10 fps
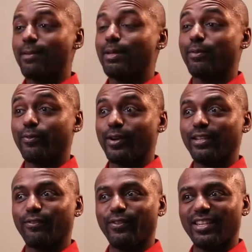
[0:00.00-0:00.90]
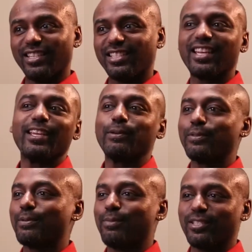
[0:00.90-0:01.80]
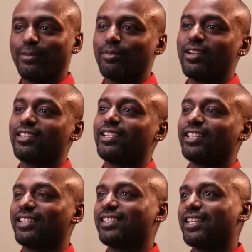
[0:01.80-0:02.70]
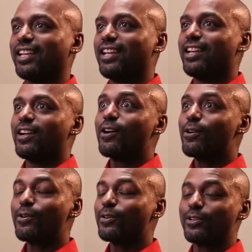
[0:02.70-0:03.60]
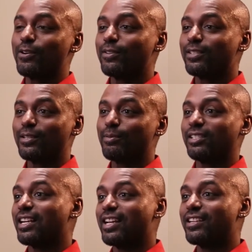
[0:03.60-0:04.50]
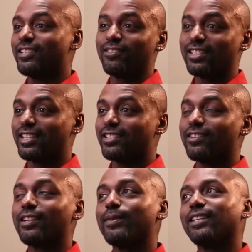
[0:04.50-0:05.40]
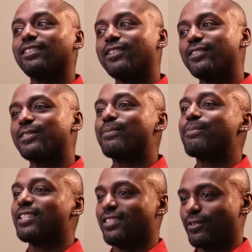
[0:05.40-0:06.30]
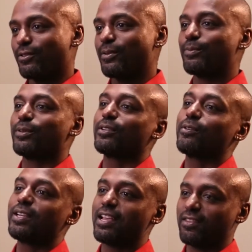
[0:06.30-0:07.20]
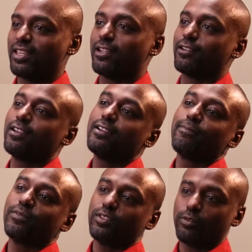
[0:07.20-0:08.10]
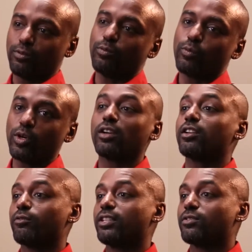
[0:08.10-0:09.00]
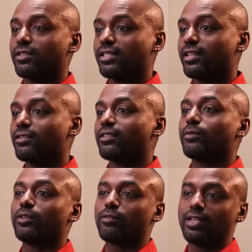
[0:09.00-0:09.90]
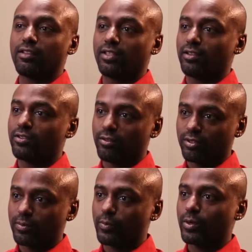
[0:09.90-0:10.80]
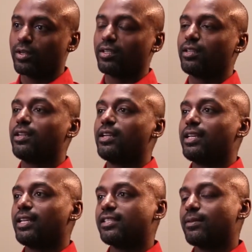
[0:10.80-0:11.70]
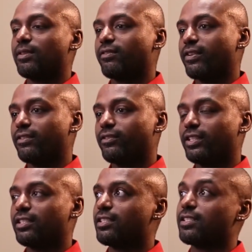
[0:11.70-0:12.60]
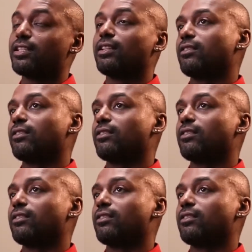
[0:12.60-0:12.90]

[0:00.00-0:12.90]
at me before I could finish saying it was a mission project and say, oh, you're going to Punta Cana, you're going to this. And I'm like, no, it's a mission trip. We're going out there to work on a resource center, and we're going out there to do some work in some of the villages. And